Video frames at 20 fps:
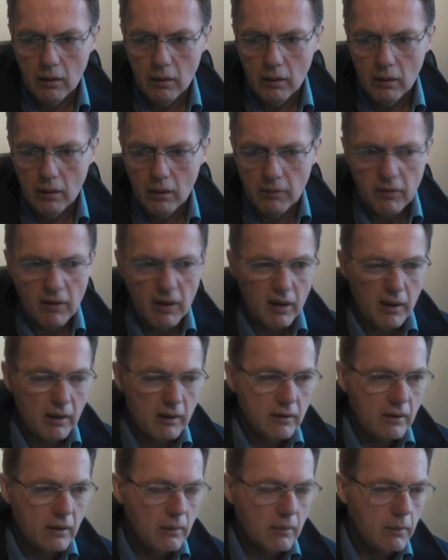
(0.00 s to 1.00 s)
It should be fairly
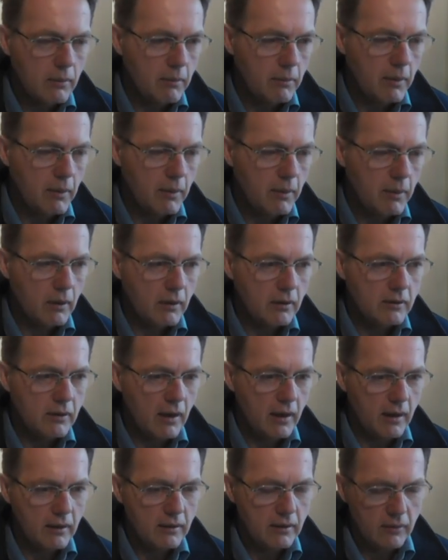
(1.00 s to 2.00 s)
easy. But basically, what I was
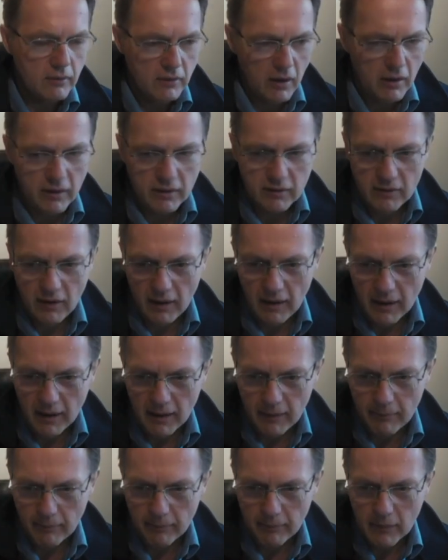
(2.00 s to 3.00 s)
saying is I've started selling
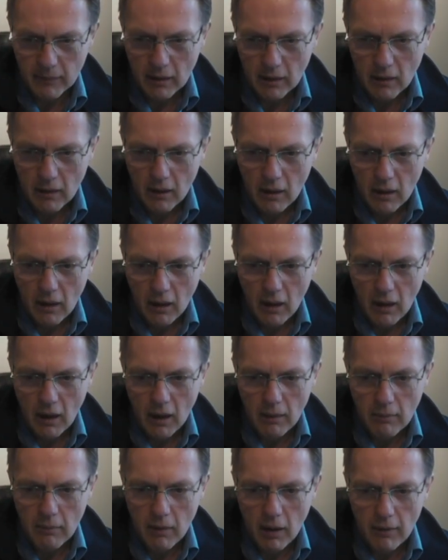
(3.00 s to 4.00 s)
it.
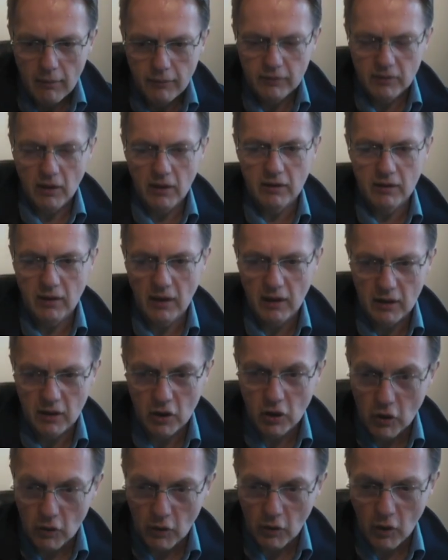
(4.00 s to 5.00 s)
I've started selling
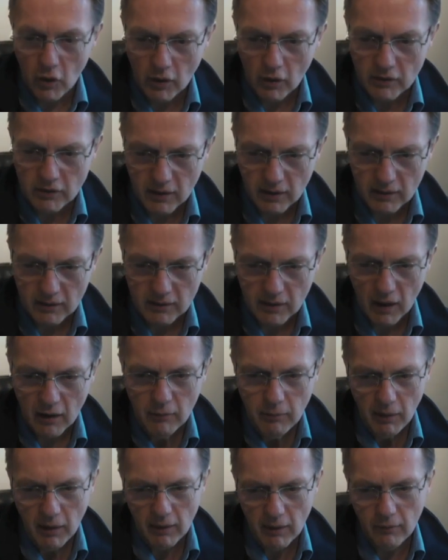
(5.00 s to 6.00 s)
Euro Aussie itself,
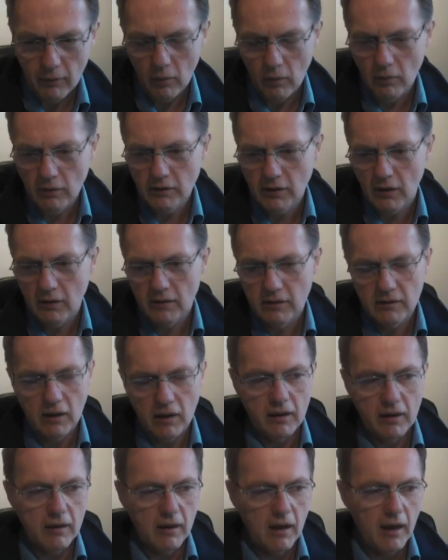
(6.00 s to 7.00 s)
but I've also
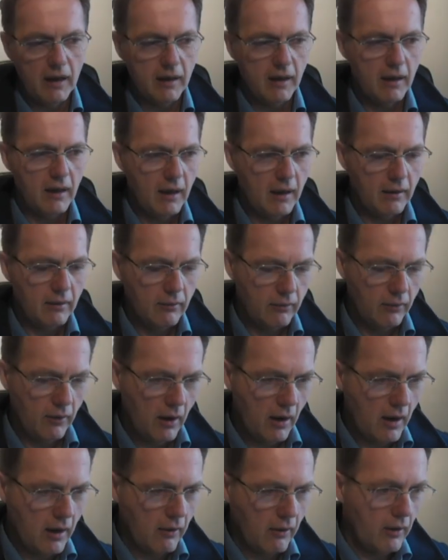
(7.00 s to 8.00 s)
started legging in
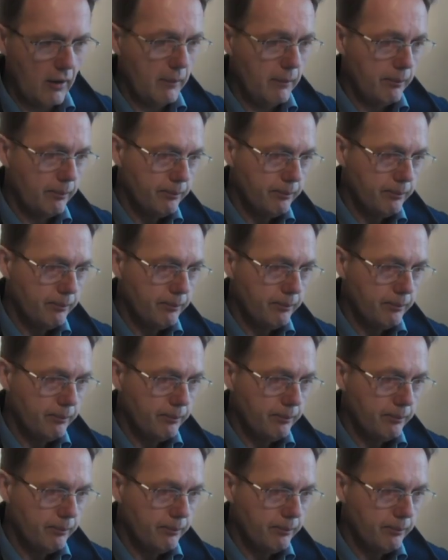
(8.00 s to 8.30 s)
via